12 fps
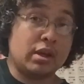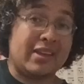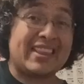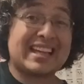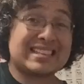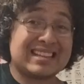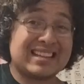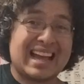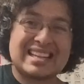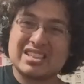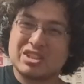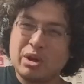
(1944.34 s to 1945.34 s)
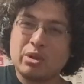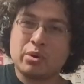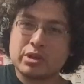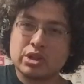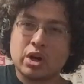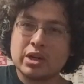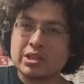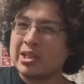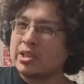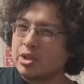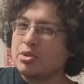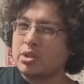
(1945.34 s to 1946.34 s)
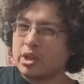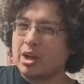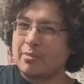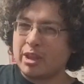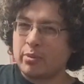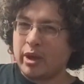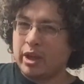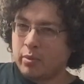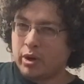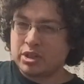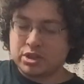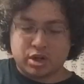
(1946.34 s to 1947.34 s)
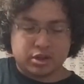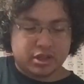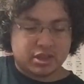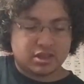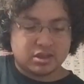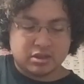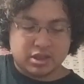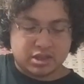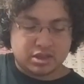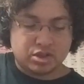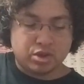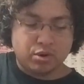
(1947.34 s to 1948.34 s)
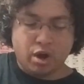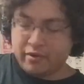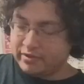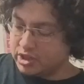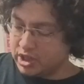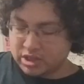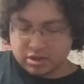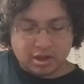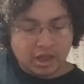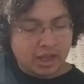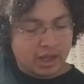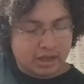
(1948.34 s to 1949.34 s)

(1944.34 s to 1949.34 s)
And that, as a solo guitarist, that's usually going to be the way you want to start this tune off, is just and